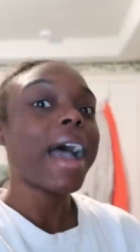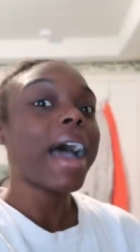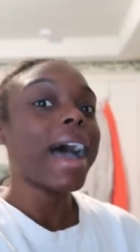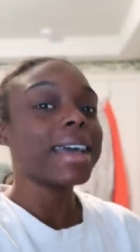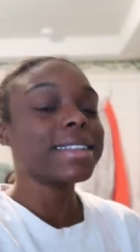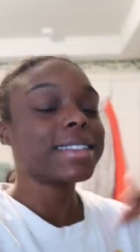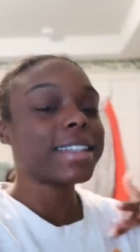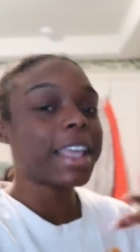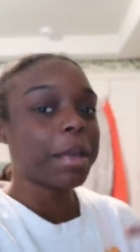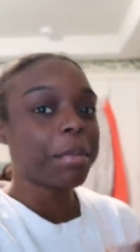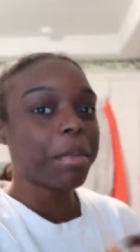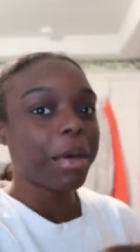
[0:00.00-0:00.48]

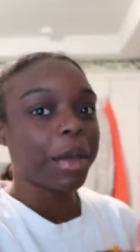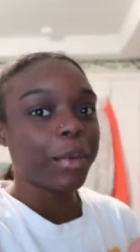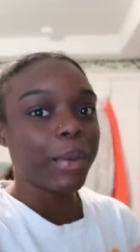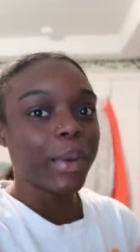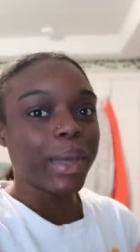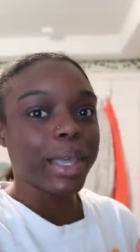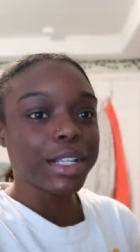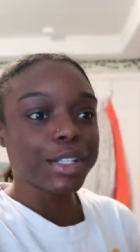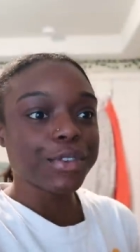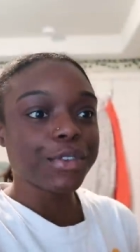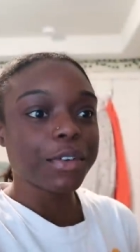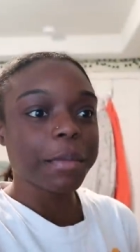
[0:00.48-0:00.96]
i take my
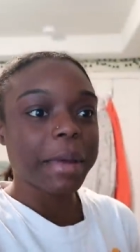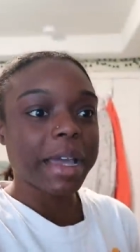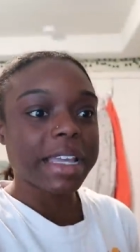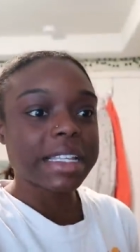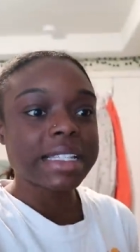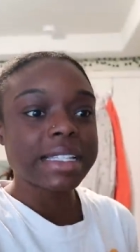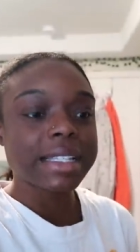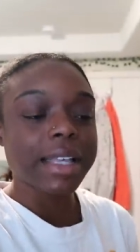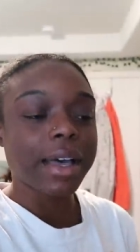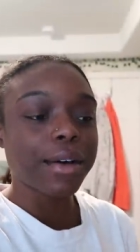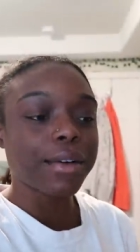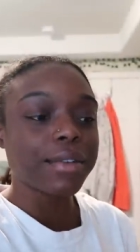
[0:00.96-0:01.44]
weekends for
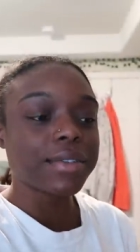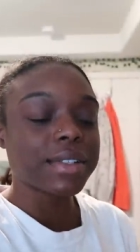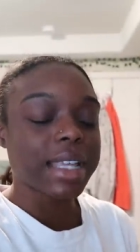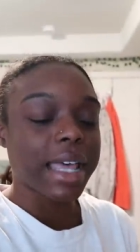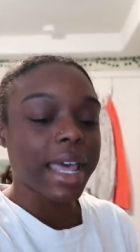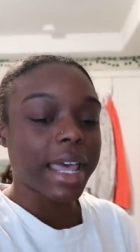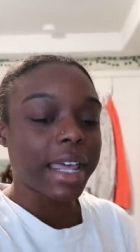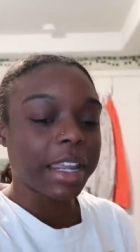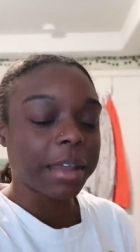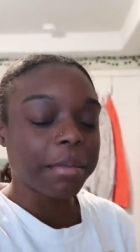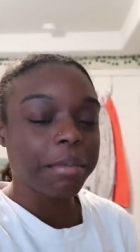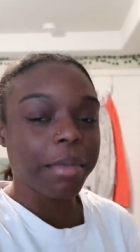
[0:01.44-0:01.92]
myself
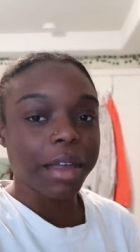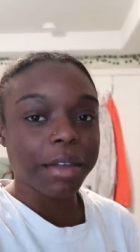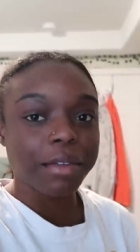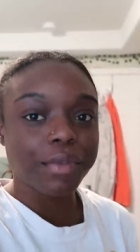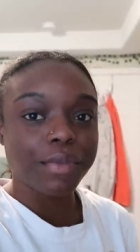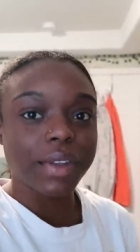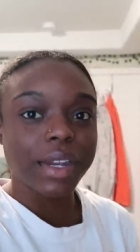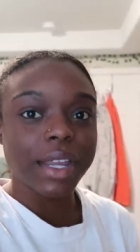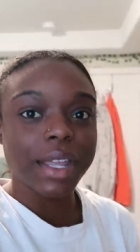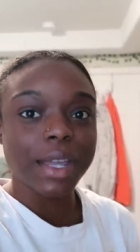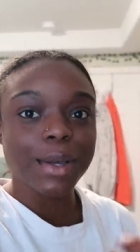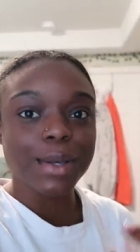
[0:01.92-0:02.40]
to edit my
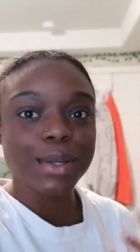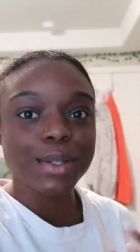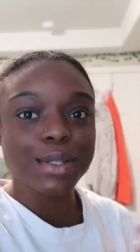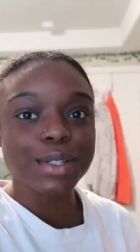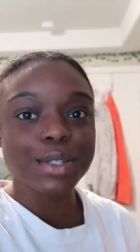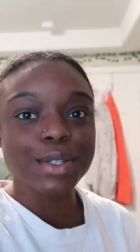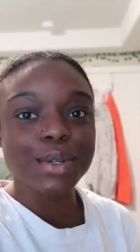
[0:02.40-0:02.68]
videos